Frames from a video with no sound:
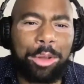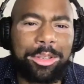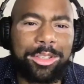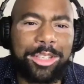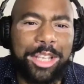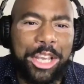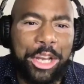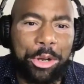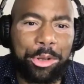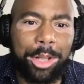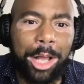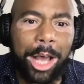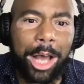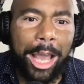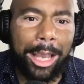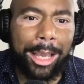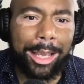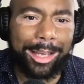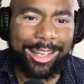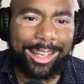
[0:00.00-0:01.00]
singer,
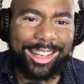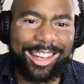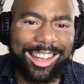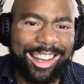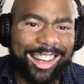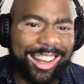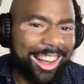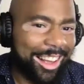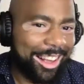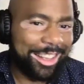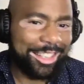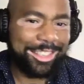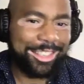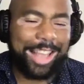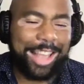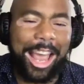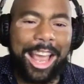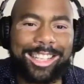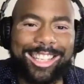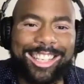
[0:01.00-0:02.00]
like,
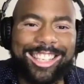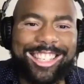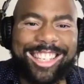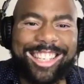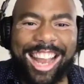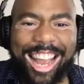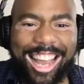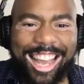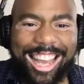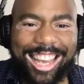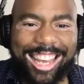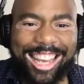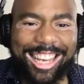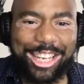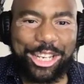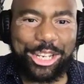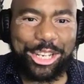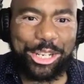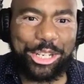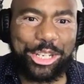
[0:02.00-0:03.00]
take the
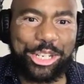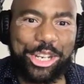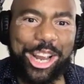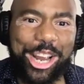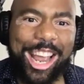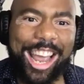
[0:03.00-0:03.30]
stage